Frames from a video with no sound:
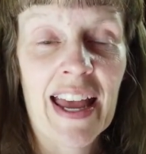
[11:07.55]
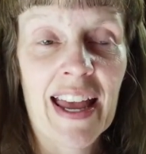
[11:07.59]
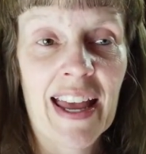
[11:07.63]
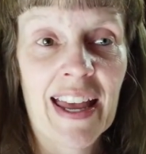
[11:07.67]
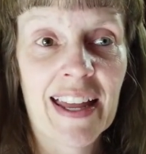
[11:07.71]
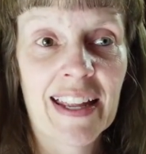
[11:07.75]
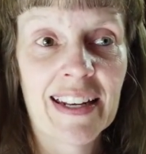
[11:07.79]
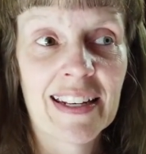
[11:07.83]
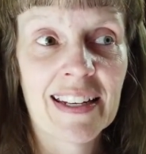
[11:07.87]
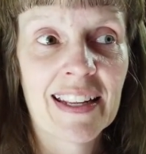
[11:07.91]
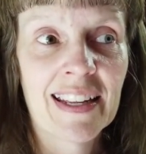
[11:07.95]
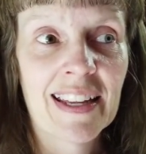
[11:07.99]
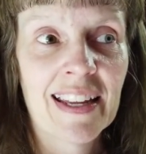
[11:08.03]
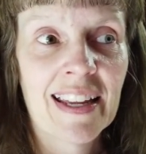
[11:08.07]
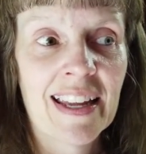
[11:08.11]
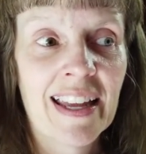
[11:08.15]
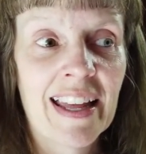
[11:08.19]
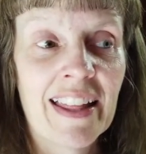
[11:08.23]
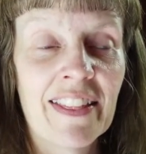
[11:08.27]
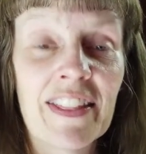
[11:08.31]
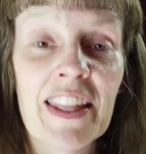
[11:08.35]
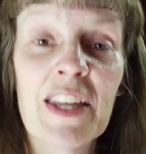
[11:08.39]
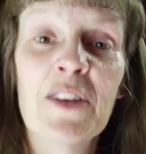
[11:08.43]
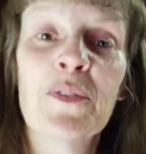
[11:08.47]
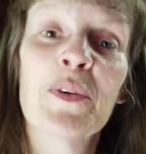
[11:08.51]
and
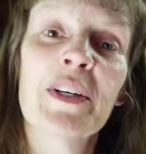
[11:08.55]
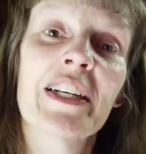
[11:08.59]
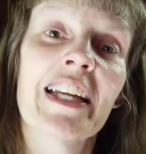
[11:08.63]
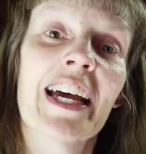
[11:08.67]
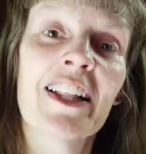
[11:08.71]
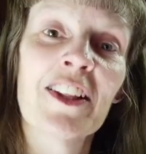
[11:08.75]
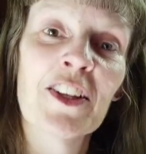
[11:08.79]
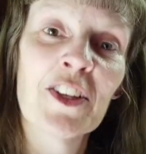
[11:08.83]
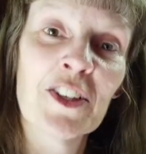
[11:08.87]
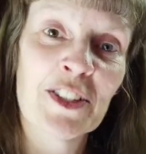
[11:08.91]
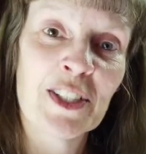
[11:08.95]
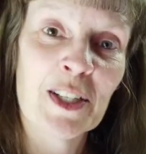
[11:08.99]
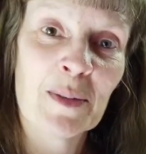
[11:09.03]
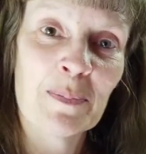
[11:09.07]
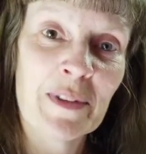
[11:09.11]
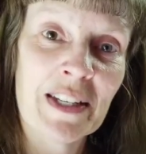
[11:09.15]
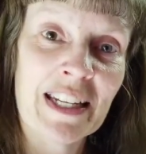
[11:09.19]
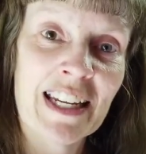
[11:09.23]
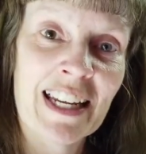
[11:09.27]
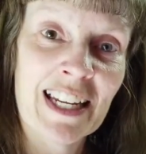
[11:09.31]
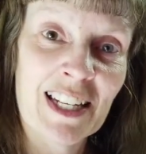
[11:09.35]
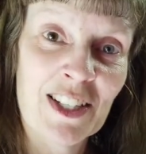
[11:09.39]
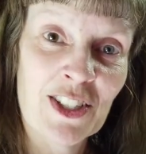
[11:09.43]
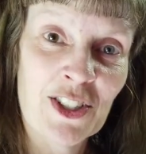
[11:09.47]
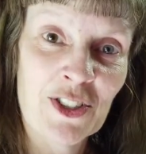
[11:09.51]
then when I looked up
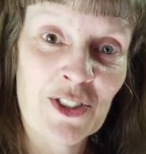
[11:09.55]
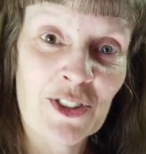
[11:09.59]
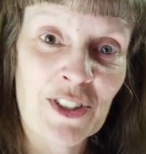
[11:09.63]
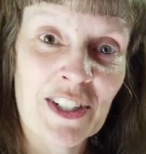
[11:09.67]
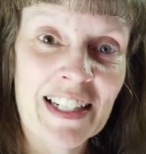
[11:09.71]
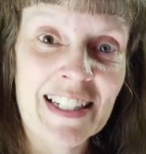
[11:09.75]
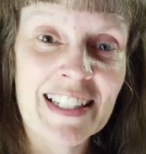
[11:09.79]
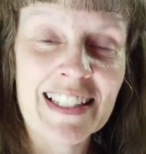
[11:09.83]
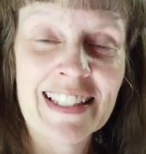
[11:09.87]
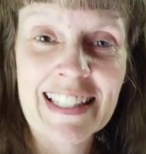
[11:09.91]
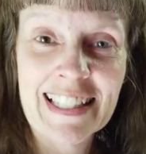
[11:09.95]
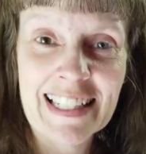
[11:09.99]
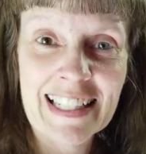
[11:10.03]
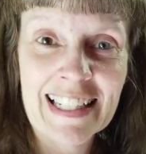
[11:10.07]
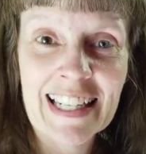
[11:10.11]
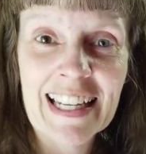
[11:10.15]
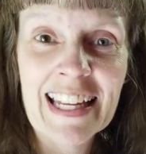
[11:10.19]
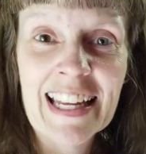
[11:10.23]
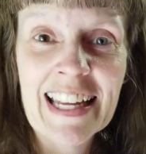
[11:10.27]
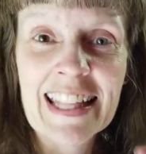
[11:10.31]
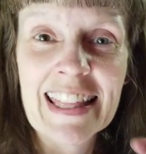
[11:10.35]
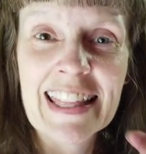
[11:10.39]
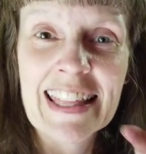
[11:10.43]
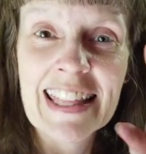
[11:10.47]
the history, see,